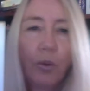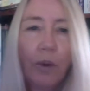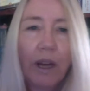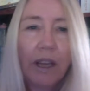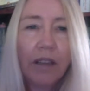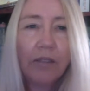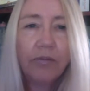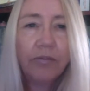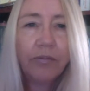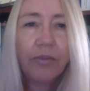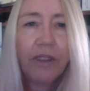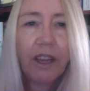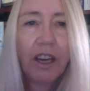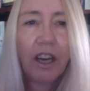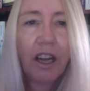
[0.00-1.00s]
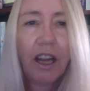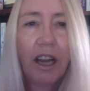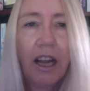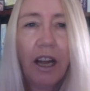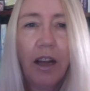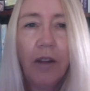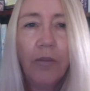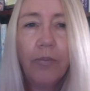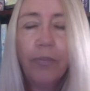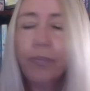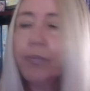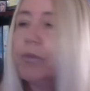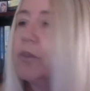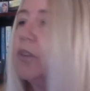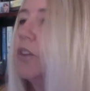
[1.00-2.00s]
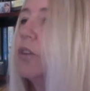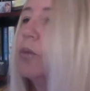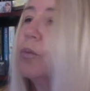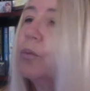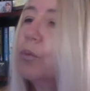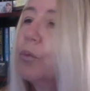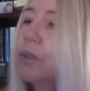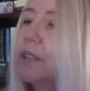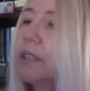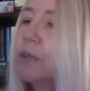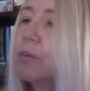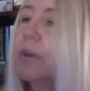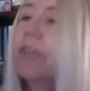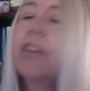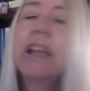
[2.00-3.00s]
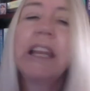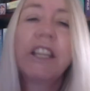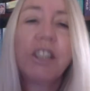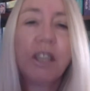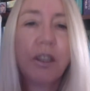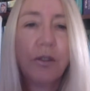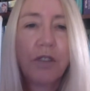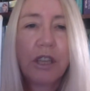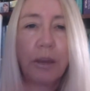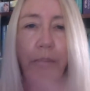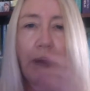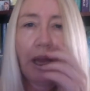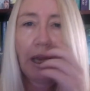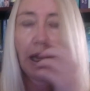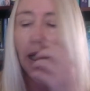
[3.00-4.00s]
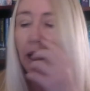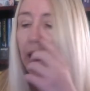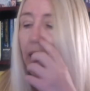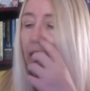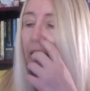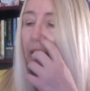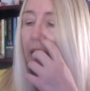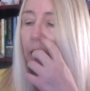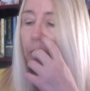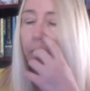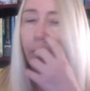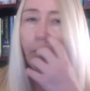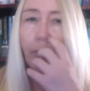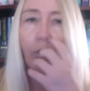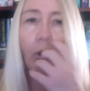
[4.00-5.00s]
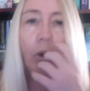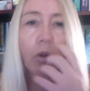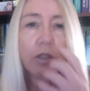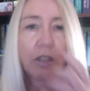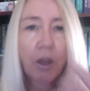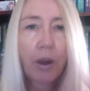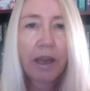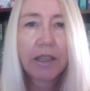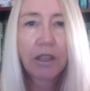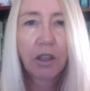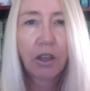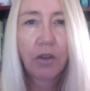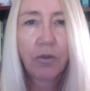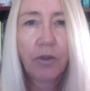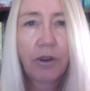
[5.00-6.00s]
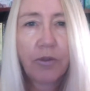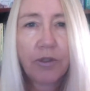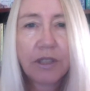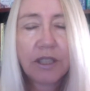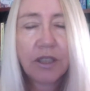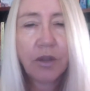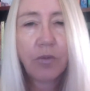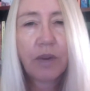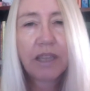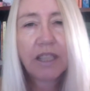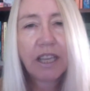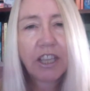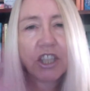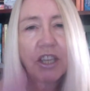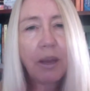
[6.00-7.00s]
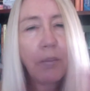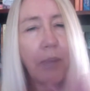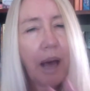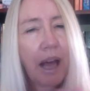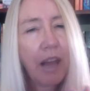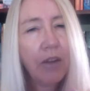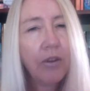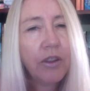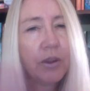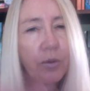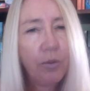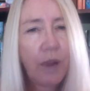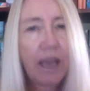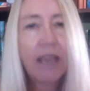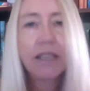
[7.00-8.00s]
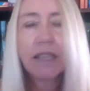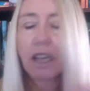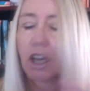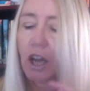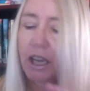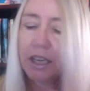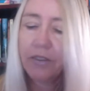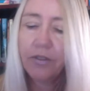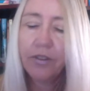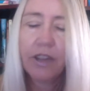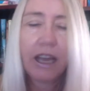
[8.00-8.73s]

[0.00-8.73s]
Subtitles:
one that, what's this one? The Legend of Shambhala. Also has a lot of reference to the rays. Like Shambhala and the rays are kind of